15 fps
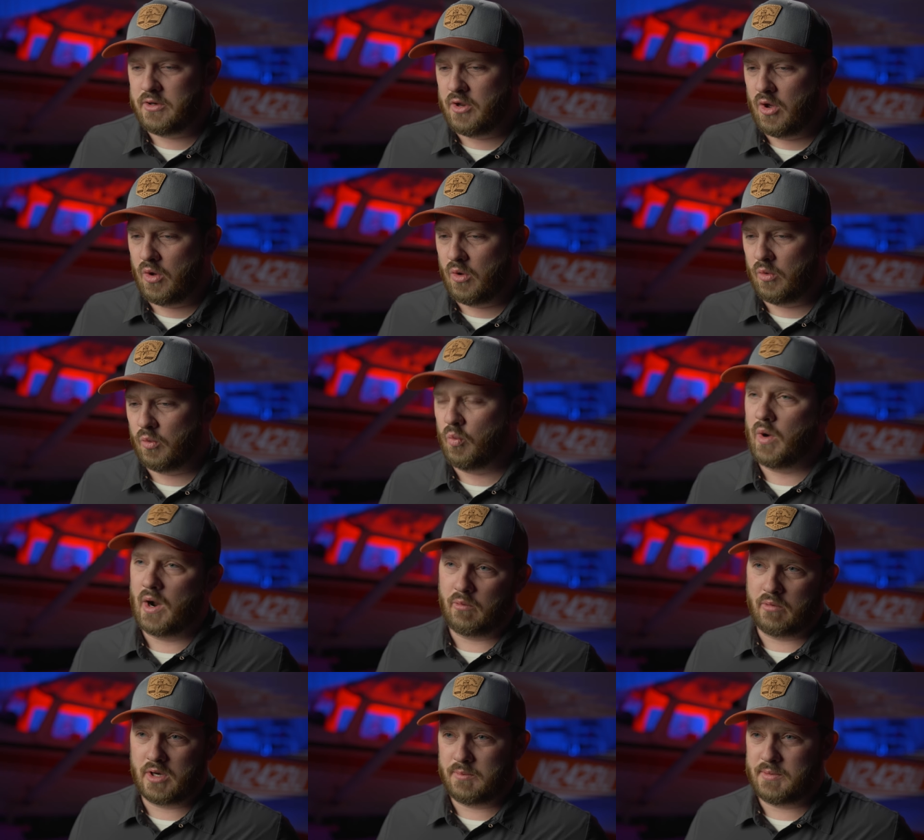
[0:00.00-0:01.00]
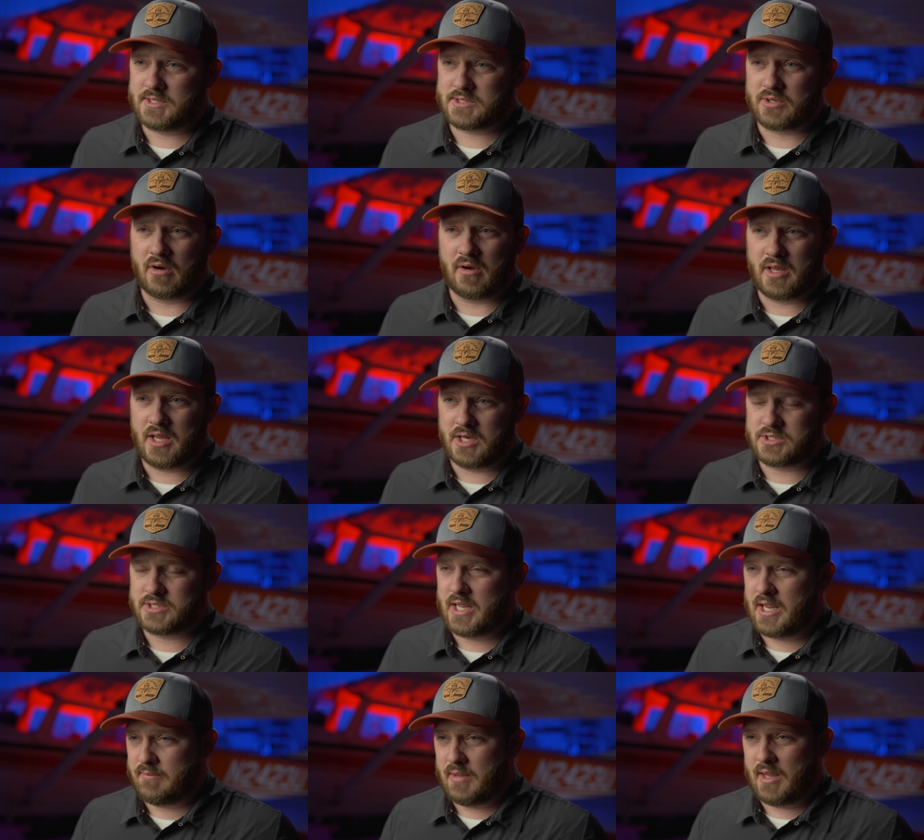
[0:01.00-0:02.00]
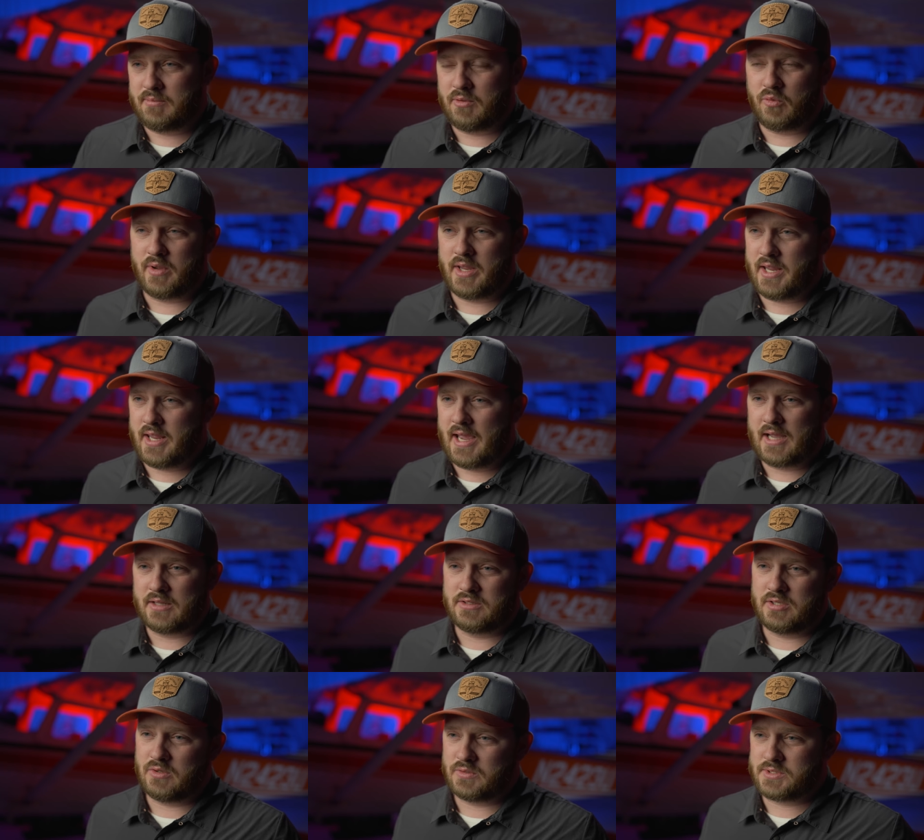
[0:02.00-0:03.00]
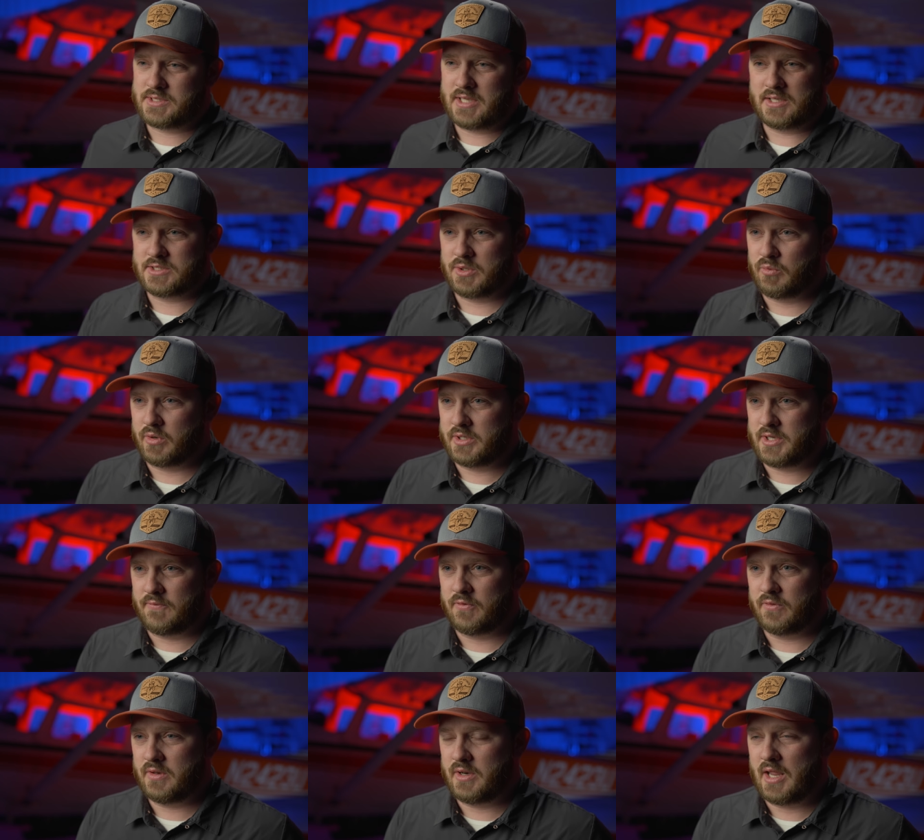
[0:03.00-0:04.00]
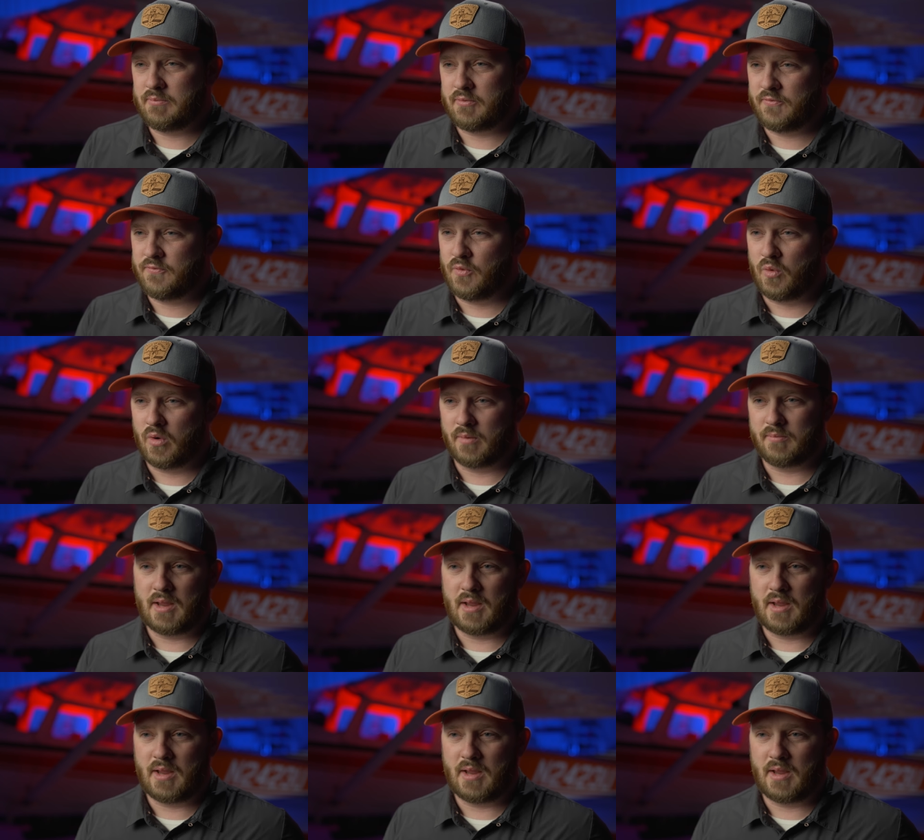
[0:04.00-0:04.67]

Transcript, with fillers: know where we're going to be starting each day. Maybe we had to stay somewhere different the night before.